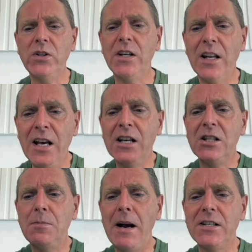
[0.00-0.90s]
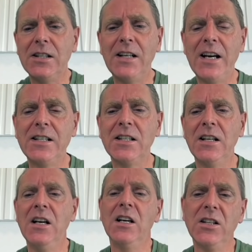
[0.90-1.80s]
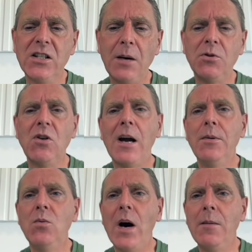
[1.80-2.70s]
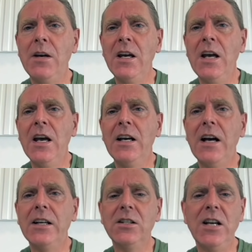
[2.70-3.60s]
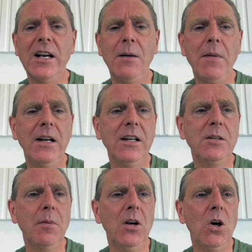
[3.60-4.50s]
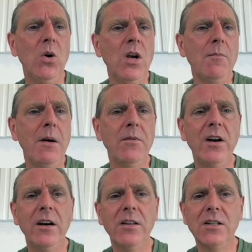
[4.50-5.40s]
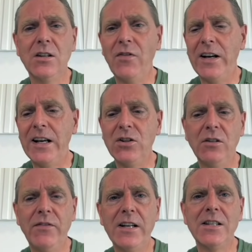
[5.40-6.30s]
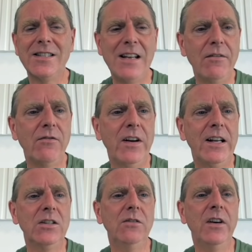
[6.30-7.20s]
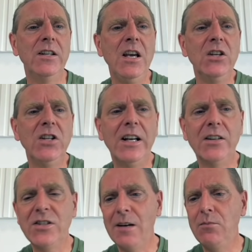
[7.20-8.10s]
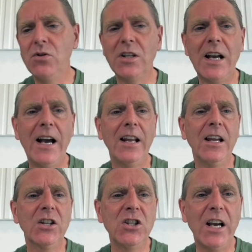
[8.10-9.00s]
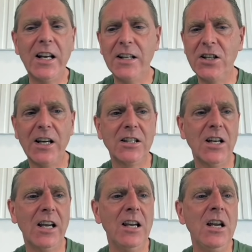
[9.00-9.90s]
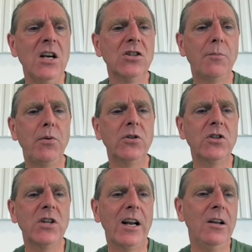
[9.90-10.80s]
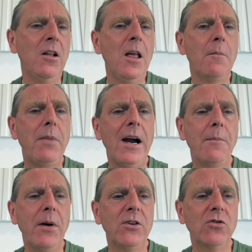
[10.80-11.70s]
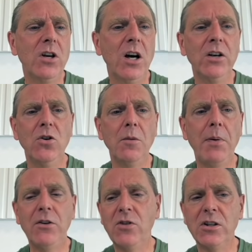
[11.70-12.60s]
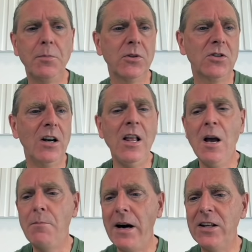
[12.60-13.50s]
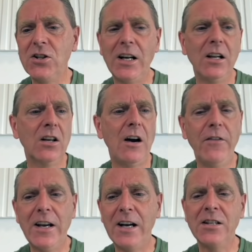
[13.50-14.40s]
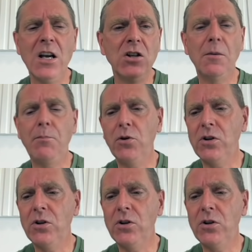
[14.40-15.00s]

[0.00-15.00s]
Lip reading: again, smash the likes, subscribe, EYB. Guys, check out my links below. Remember, none of this is financial advice. It's never financial advice. Check out Zen Music Addict. Check it. Support the channel. Buy a Patreon. Go to Patreon, support the channel. Buy the channel a coffee, guys. Support the